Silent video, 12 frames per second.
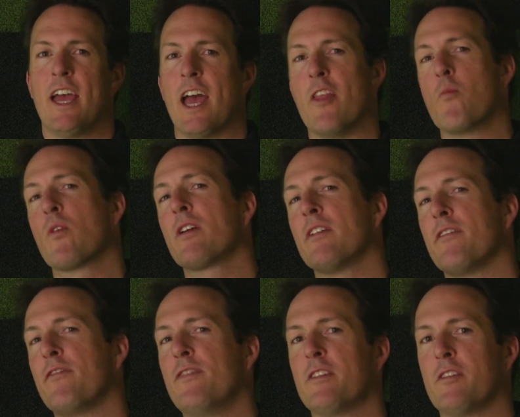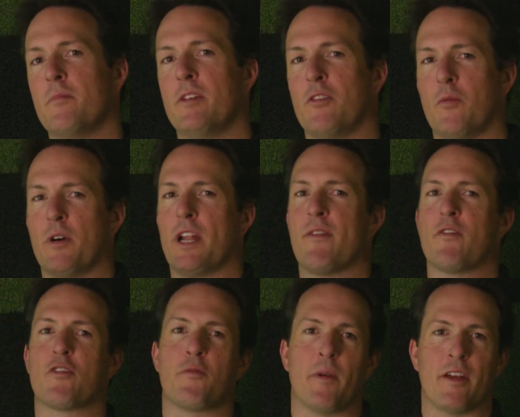and then we're going to fit them into
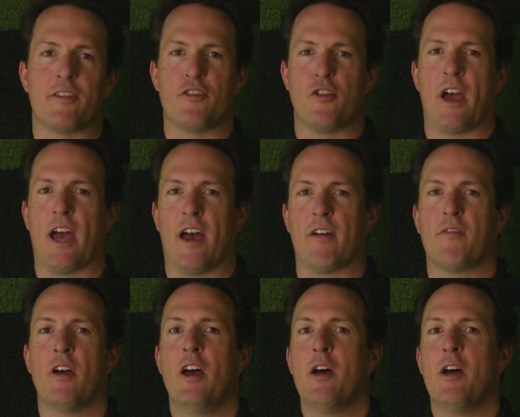whatever space you have.